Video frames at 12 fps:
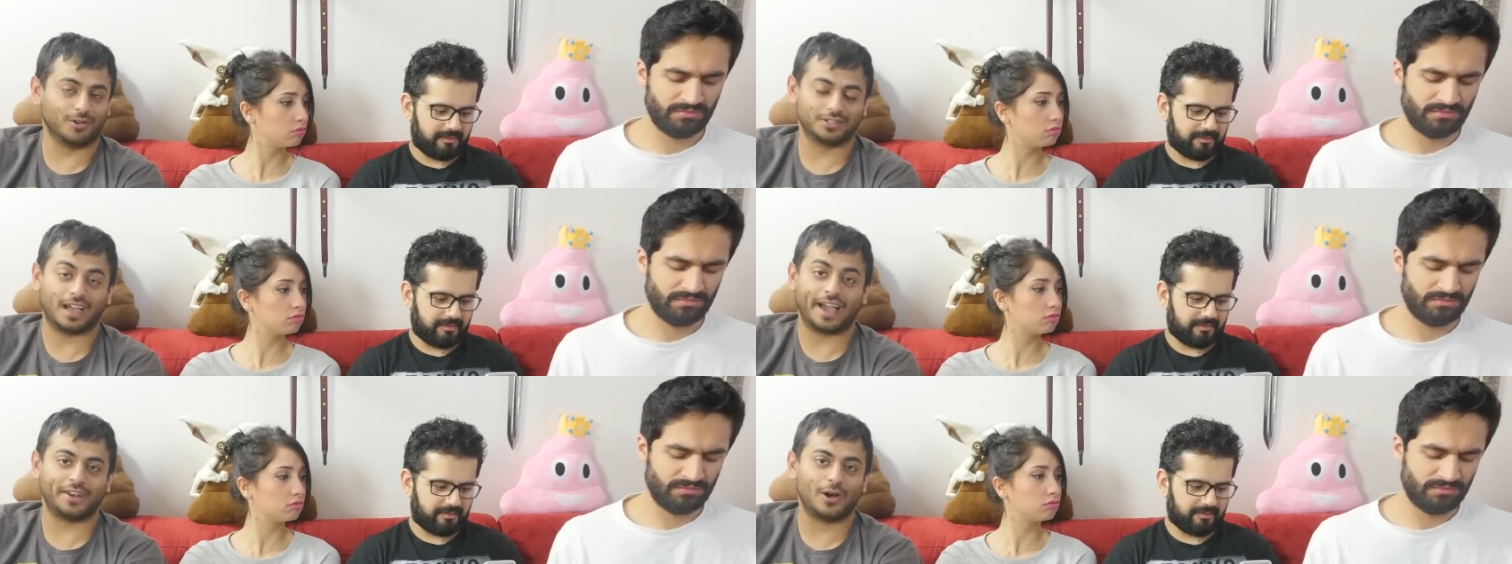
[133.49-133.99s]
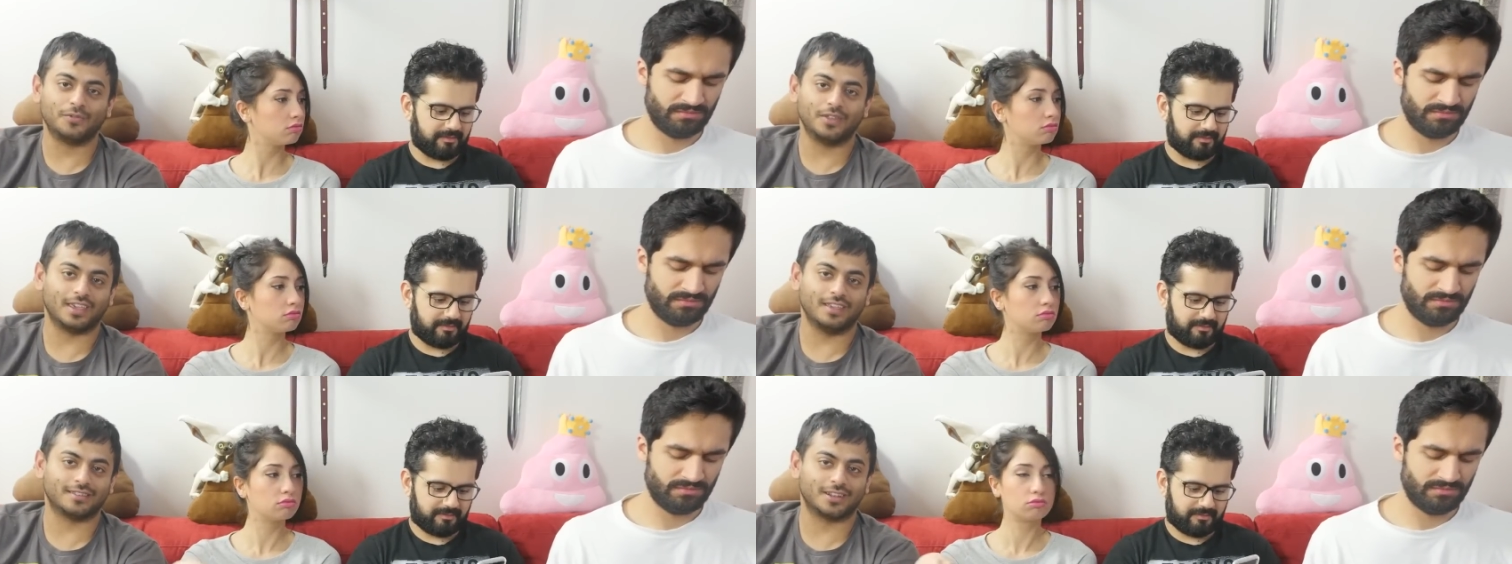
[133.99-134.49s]
Speaker 1: which I don't
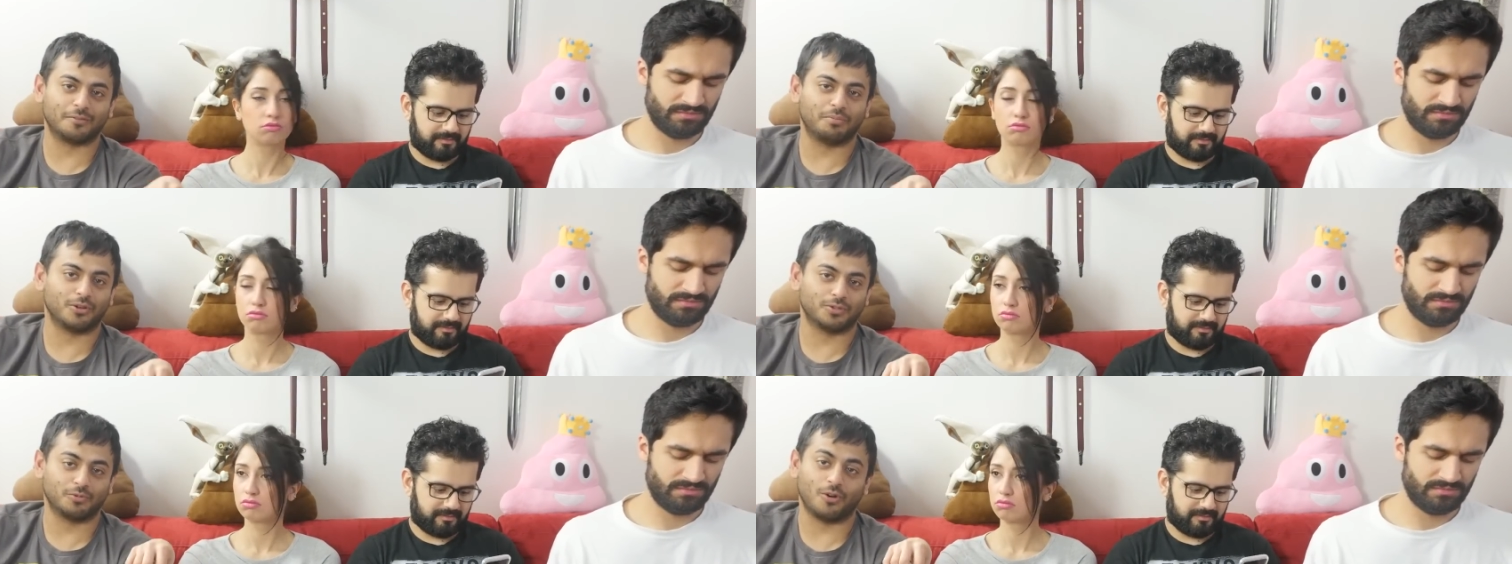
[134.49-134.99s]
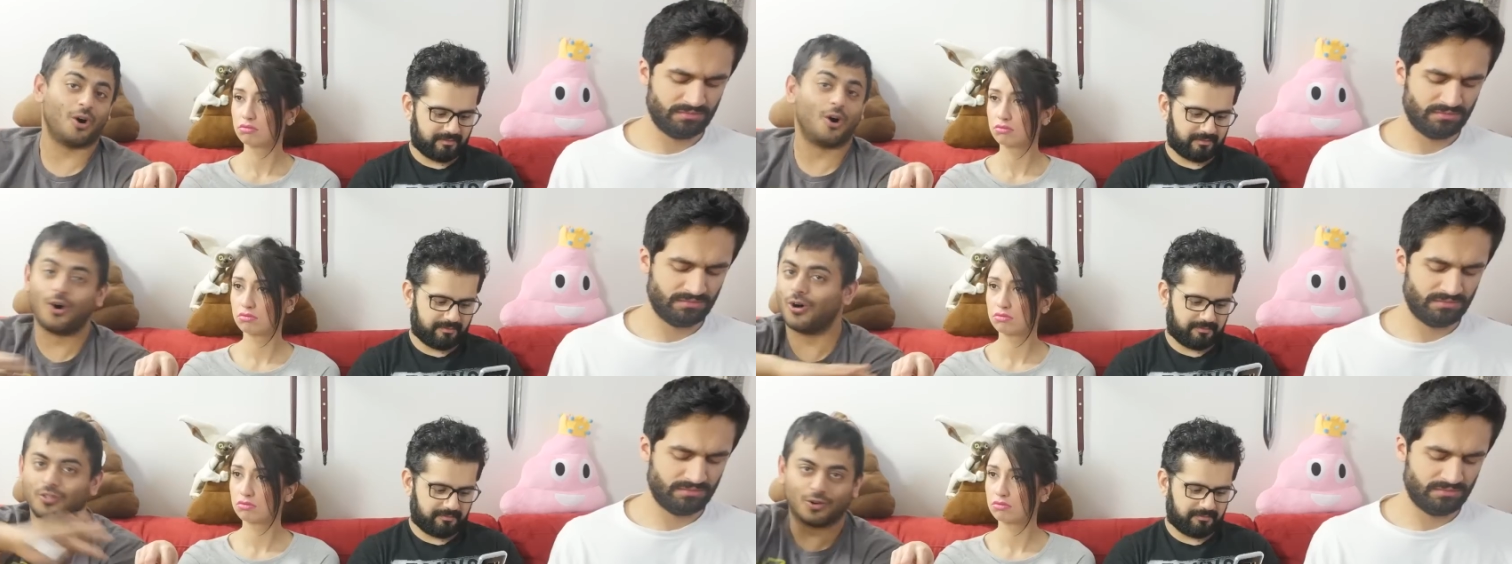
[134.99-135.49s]
think he's going to pull through
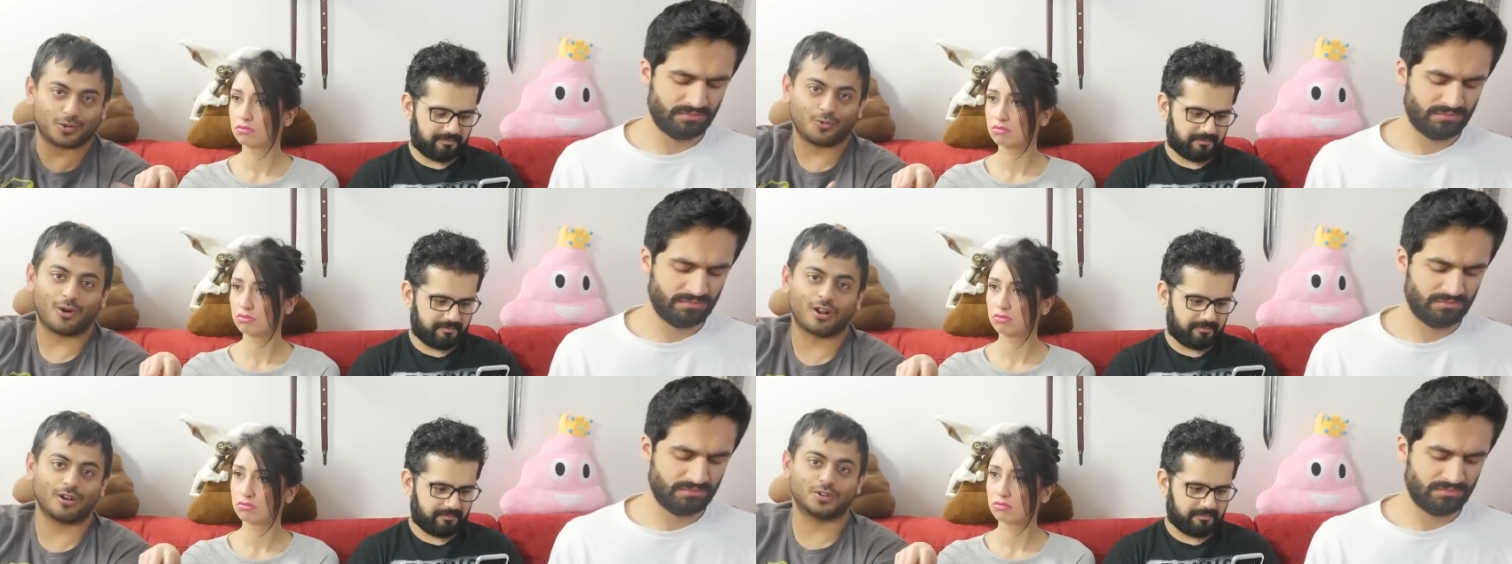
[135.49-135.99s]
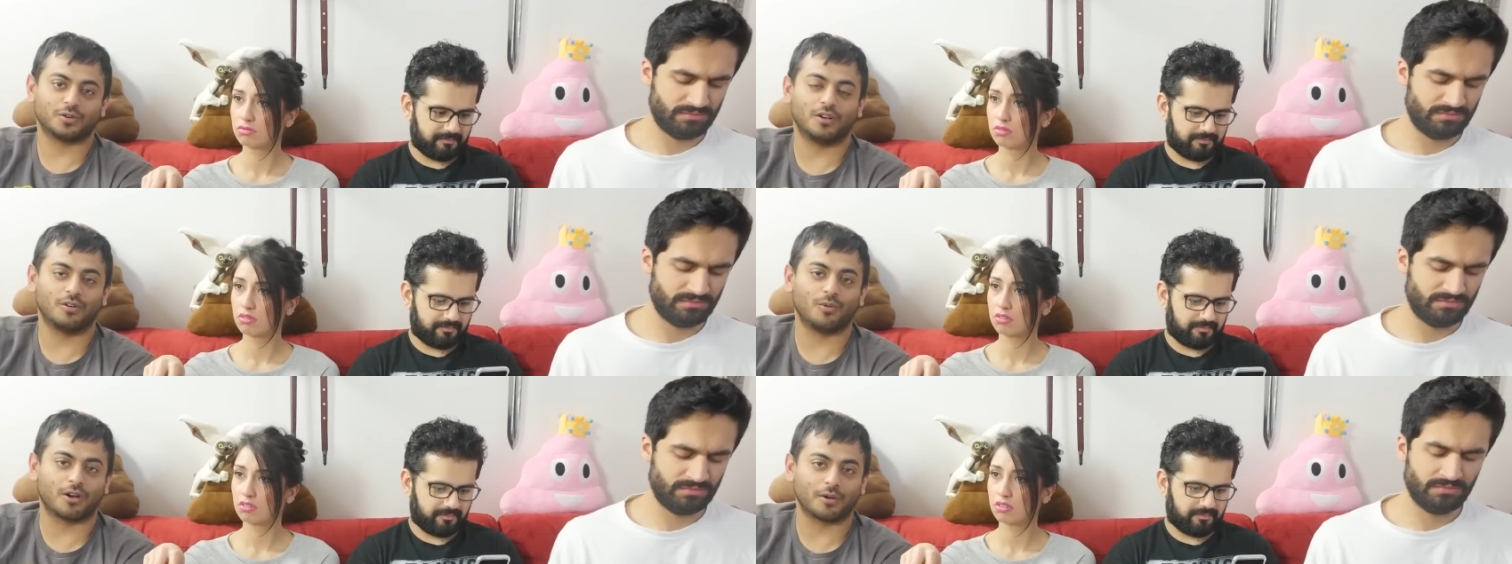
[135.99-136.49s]
all those water
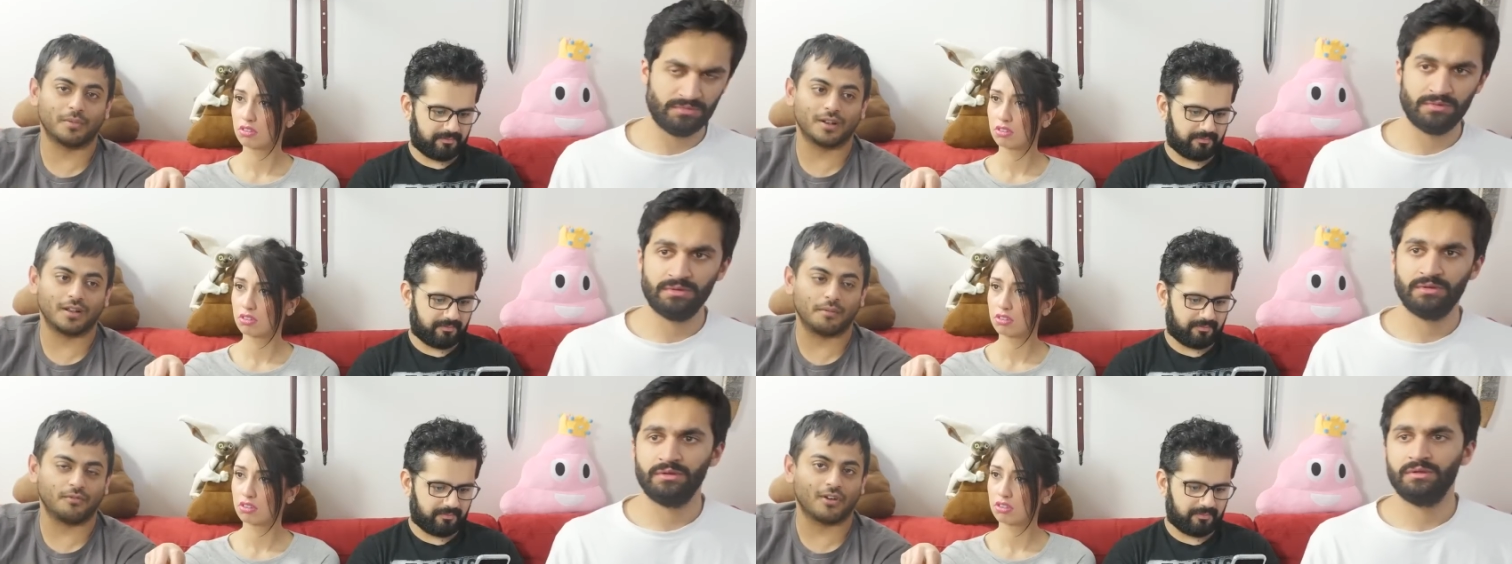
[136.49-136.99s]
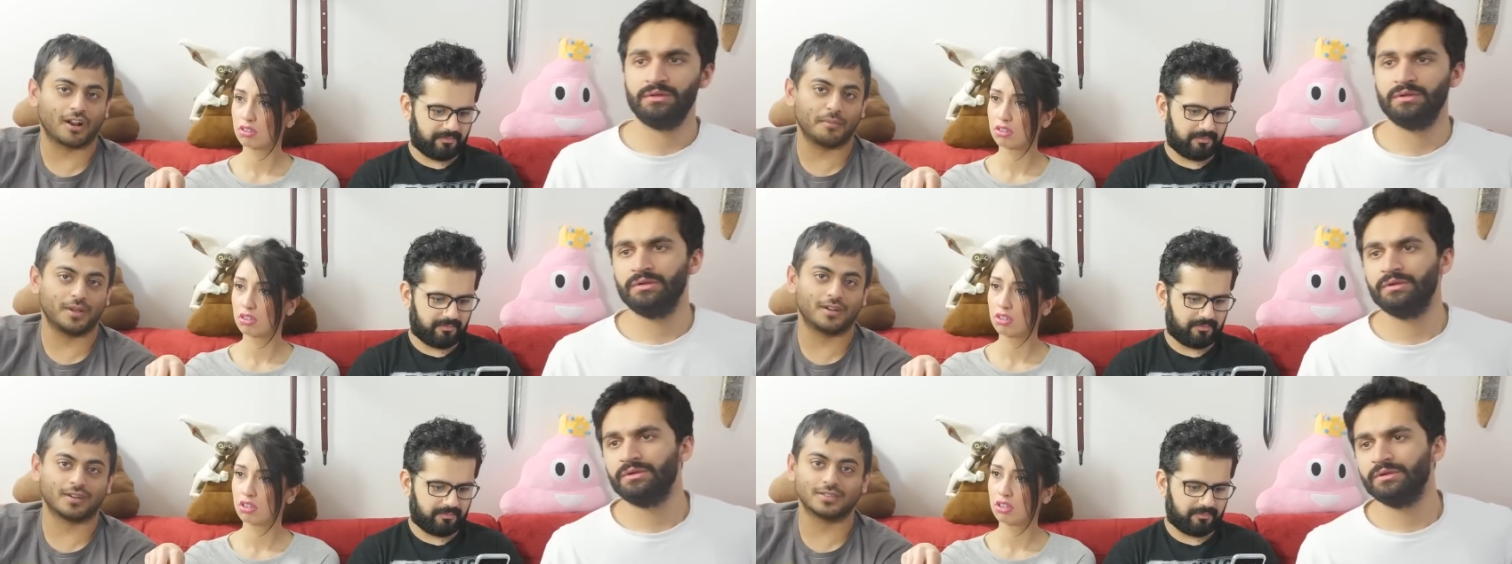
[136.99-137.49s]
uh, water bend, I mean
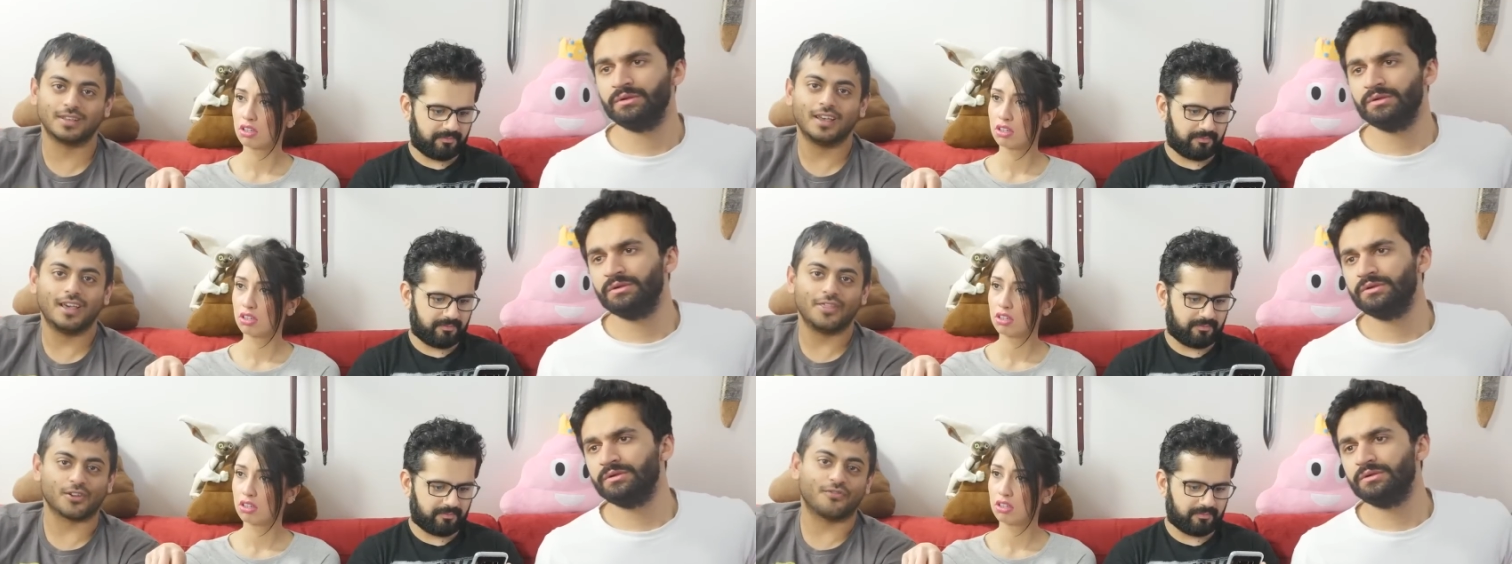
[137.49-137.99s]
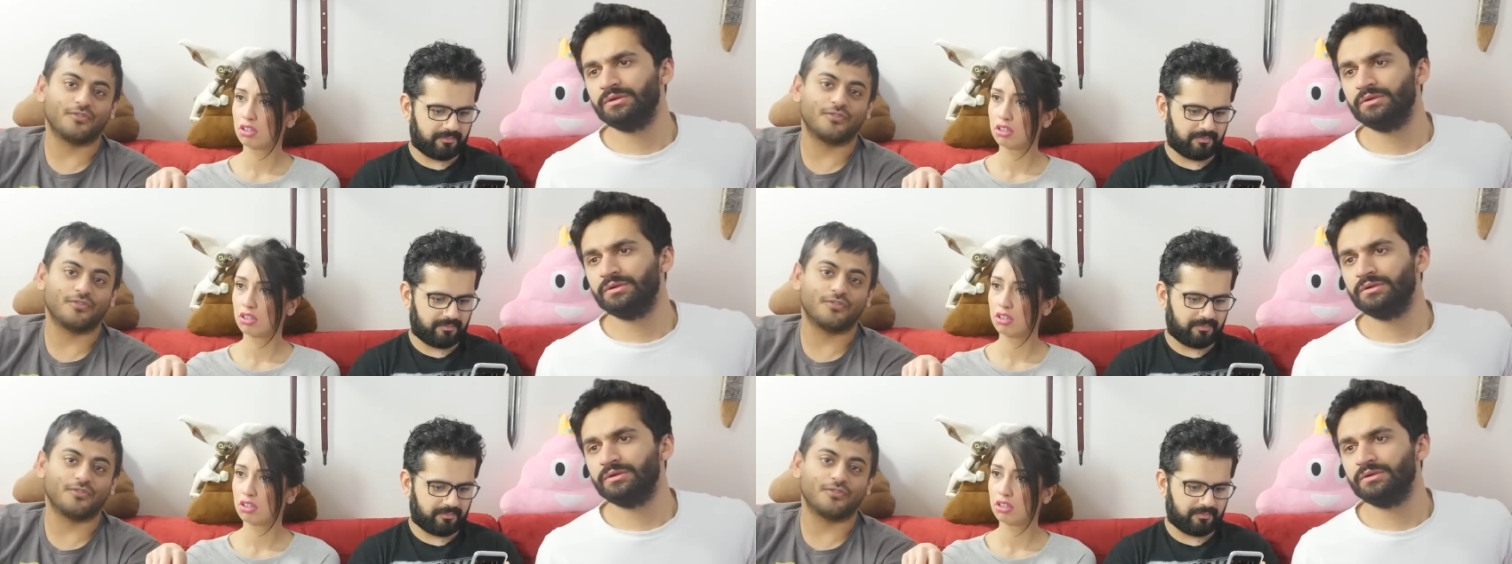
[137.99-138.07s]
firebenders, they're